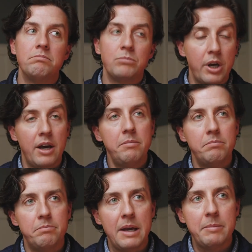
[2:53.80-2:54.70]
Okay,
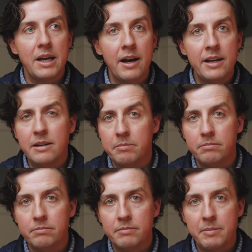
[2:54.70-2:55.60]
maybe I am.
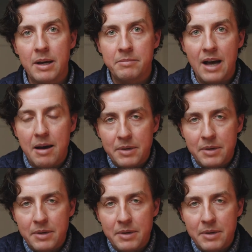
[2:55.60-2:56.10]
Maybe I'm not